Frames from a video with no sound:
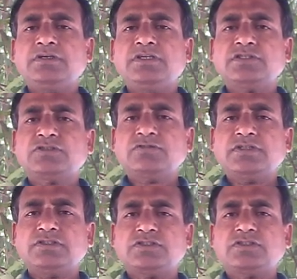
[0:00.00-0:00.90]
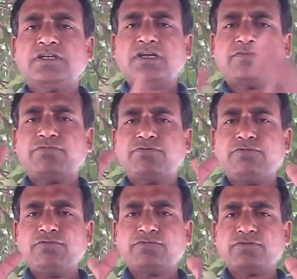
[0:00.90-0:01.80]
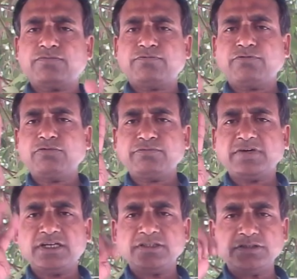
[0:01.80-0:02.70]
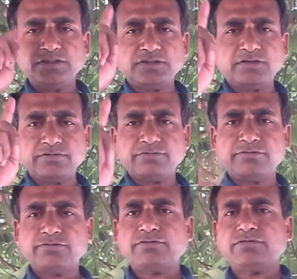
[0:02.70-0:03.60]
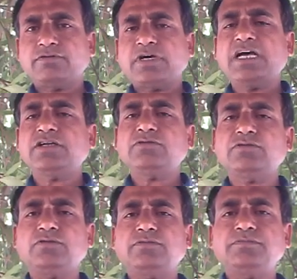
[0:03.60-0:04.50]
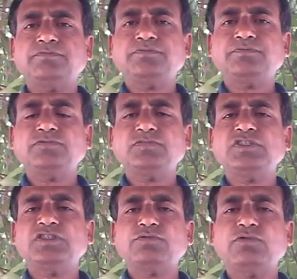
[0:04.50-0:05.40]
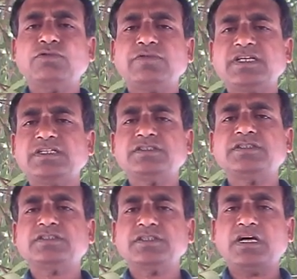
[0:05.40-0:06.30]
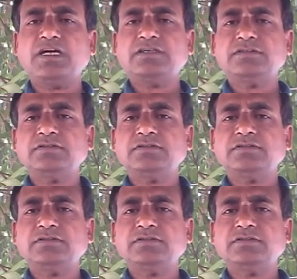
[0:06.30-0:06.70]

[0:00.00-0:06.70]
Dear students, there are four varieties of iron ore. These four varieties are